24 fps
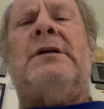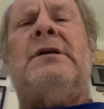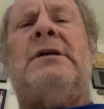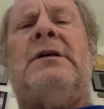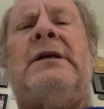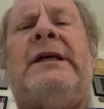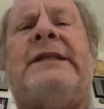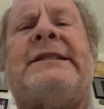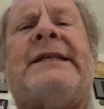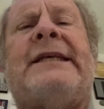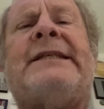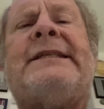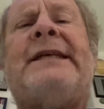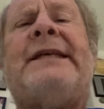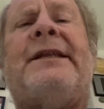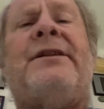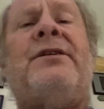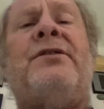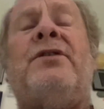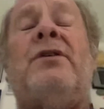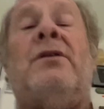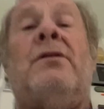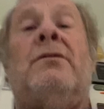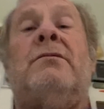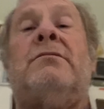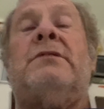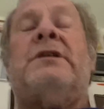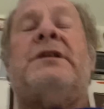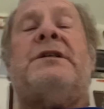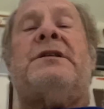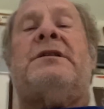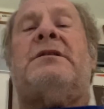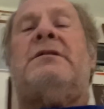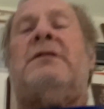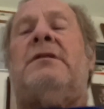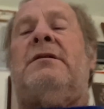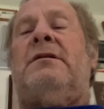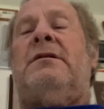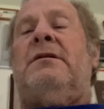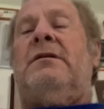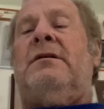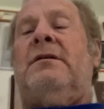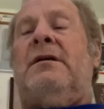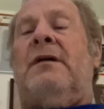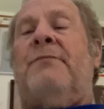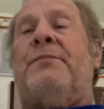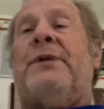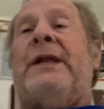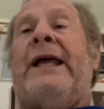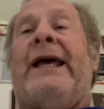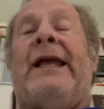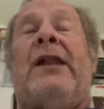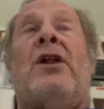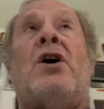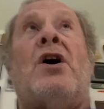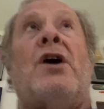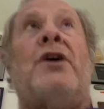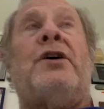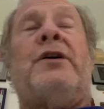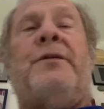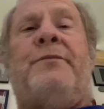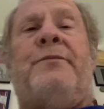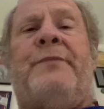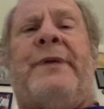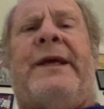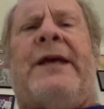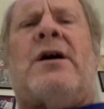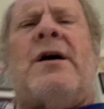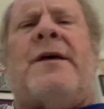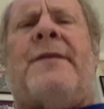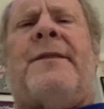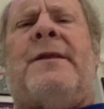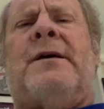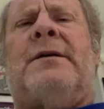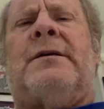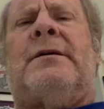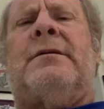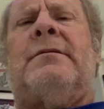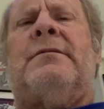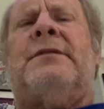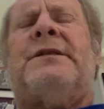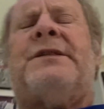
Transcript: it's easy to do. Just a play along could be on the